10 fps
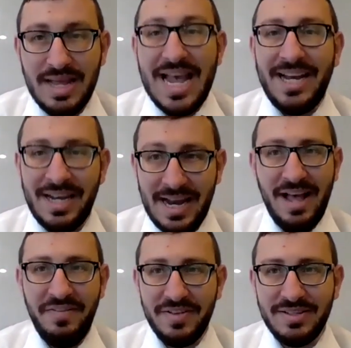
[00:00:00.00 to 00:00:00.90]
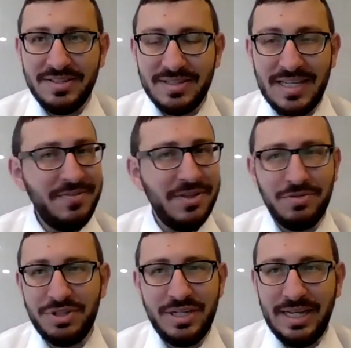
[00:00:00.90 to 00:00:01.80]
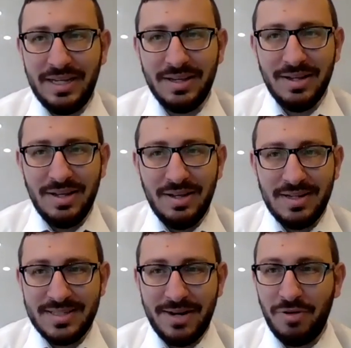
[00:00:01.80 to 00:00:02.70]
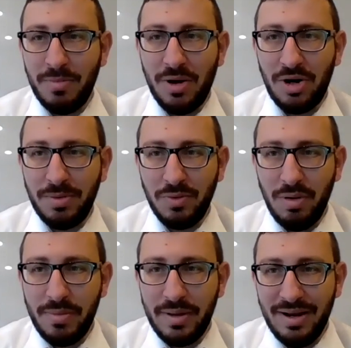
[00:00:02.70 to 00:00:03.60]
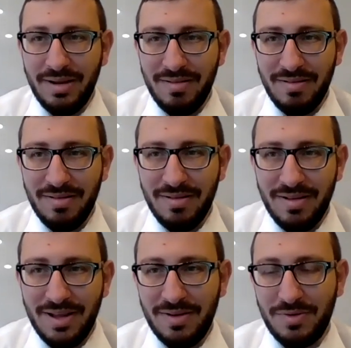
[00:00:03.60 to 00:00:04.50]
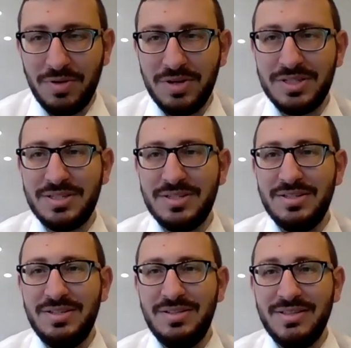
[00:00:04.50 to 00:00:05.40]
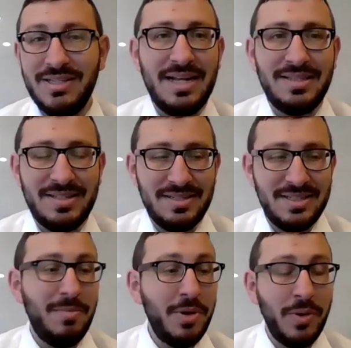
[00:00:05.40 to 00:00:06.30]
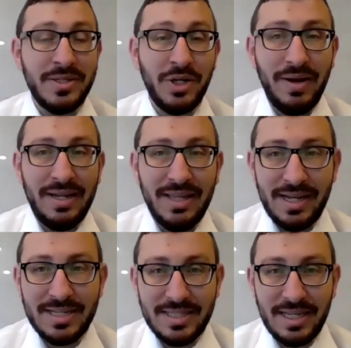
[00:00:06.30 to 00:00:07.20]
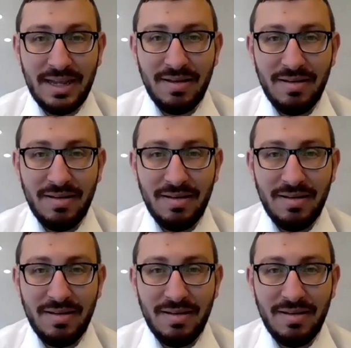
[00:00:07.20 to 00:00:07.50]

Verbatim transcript: And in heavens, even though she is not a remarkable woman, and of course not someone who has a great legacy,